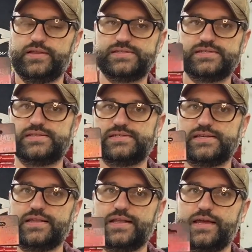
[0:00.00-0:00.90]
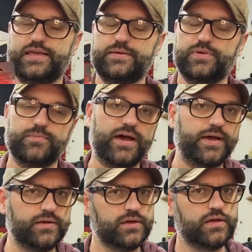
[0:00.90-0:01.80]
This is the set that I keep in my
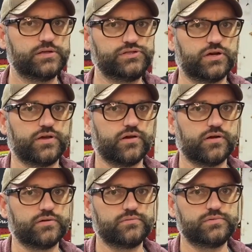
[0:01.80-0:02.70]
junkyard